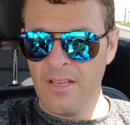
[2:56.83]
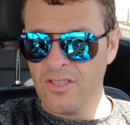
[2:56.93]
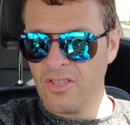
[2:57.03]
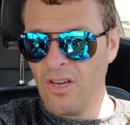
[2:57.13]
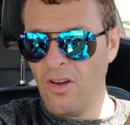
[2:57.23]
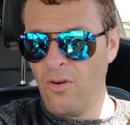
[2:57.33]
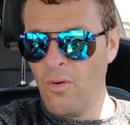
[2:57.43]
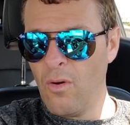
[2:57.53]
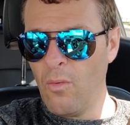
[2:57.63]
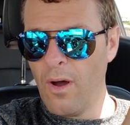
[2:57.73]

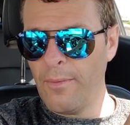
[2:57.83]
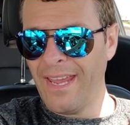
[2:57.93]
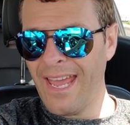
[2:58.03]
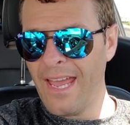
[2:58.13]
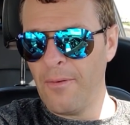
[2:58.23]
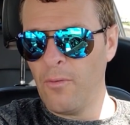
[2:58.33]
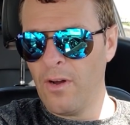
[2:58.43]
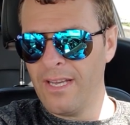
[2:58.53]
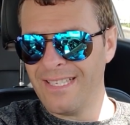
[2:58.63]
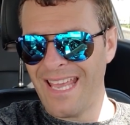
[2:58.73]
So what we had
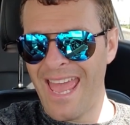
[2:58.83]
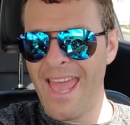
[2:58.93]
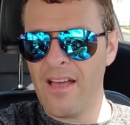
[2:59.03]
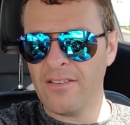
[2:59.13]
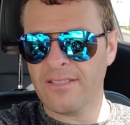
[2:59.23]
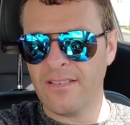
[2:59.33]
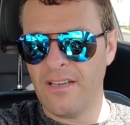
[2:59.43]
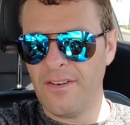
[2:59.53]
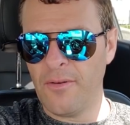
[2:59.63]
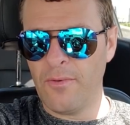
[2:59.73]
was Ale
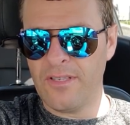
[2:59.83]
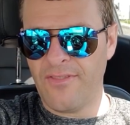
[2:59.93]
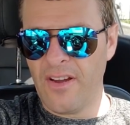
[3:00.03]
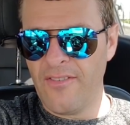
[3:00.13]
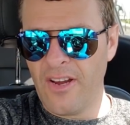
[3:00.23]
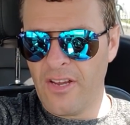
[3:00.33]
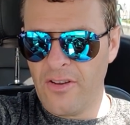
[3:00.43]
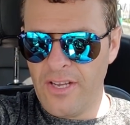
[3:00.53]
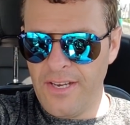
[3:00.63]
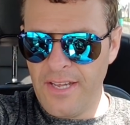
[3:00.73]
Sun was very, very
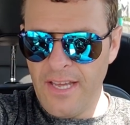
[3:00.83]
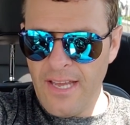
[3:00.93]
good.